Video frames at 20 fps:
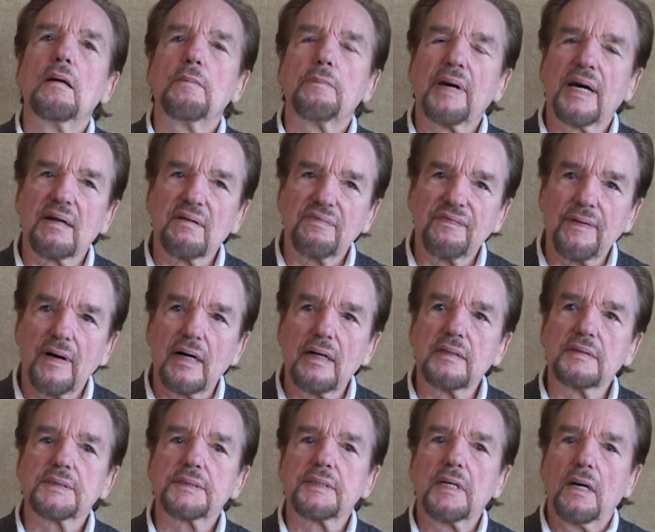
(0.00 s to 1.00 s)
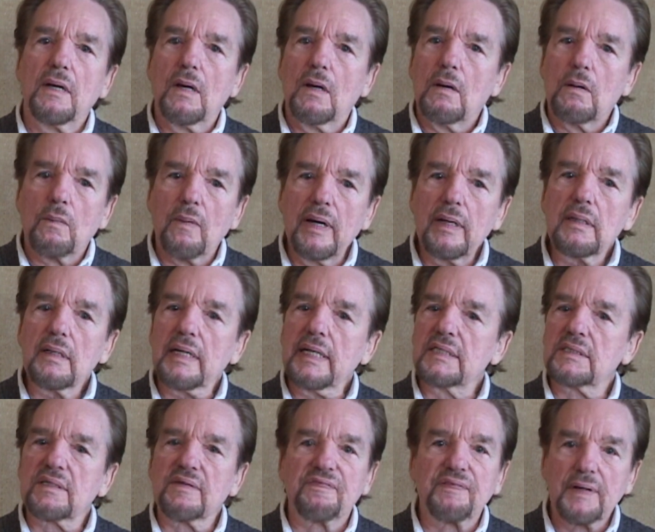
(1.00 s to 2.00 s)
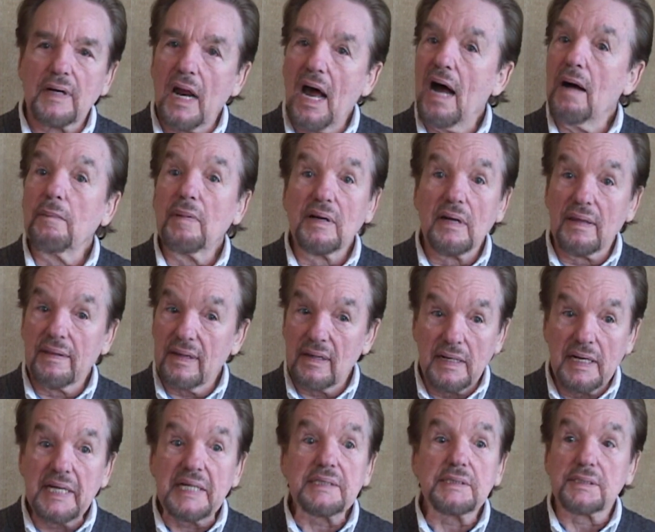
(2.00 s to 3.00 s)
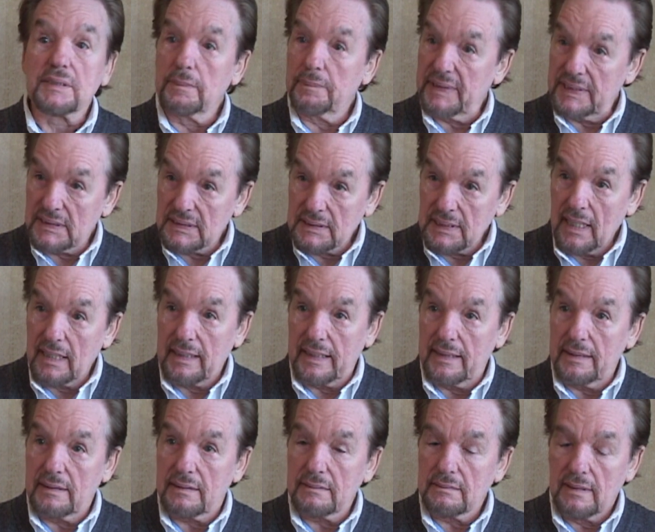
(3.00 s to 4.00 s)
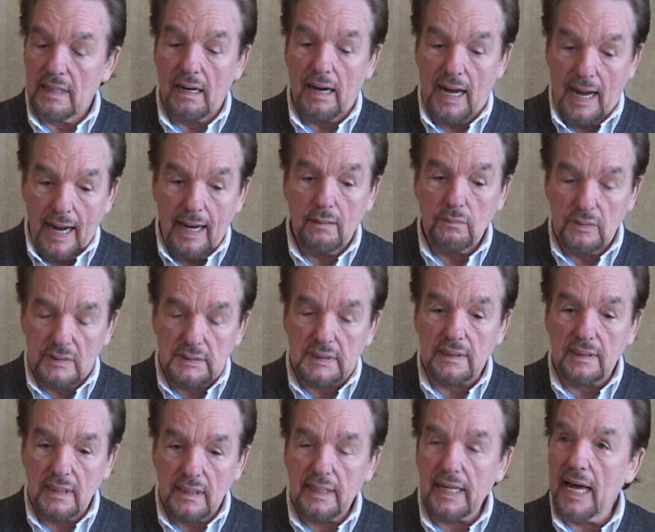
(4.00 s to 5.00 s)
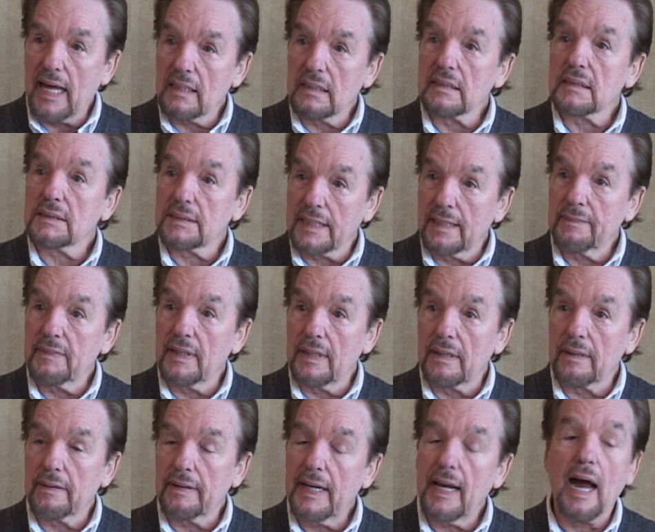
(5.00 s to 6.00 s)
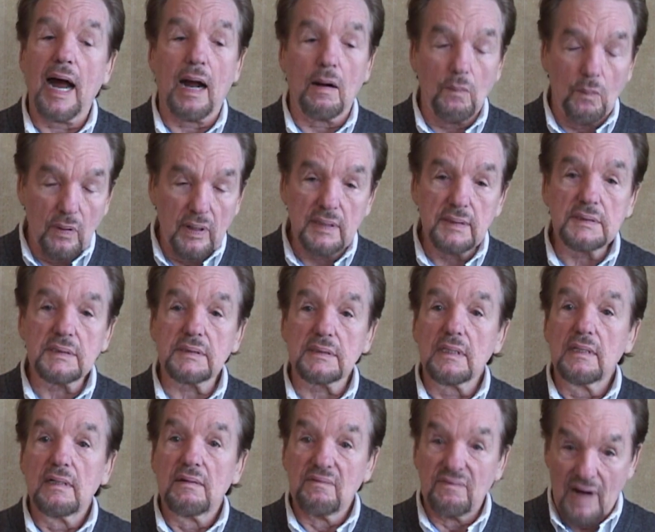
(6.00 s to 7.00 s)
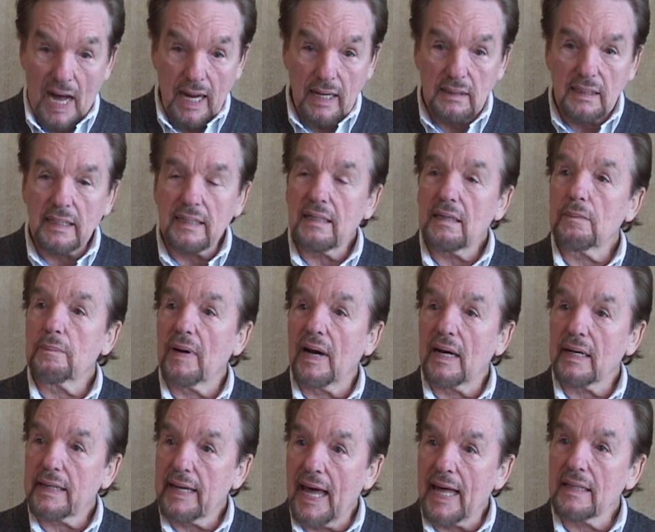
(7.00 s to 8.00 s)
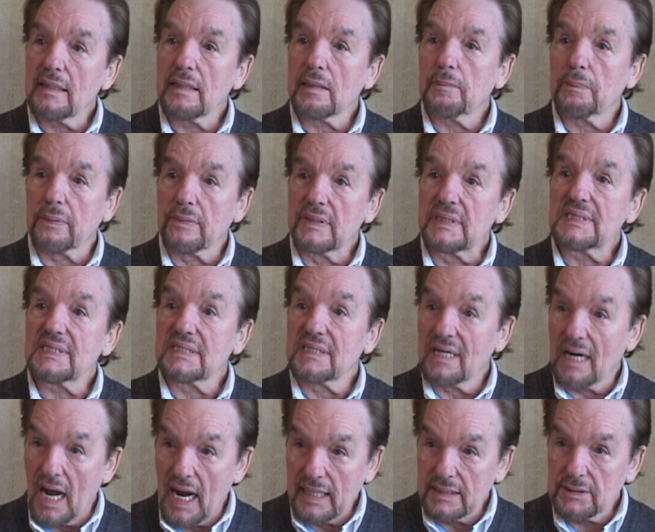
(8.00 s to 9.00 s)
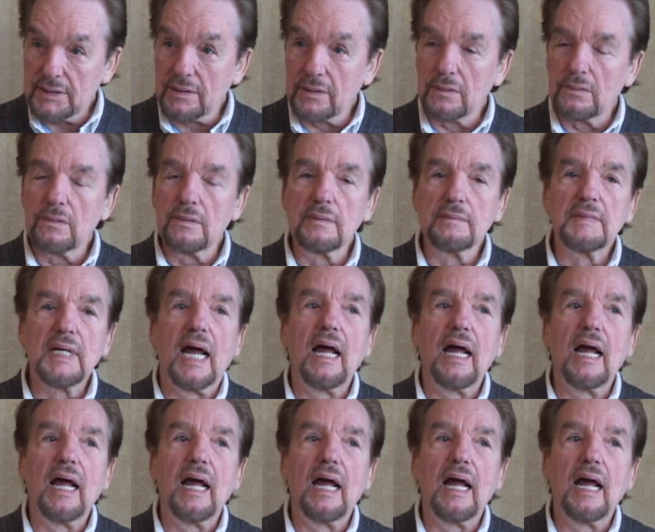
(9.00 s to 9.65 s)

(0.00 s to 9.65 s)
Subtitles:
Pedophiles. Well, it's a phenomena that needs to be studied. Now, I was in a Catholic seminary. I was violated by a Catholic priest in high school.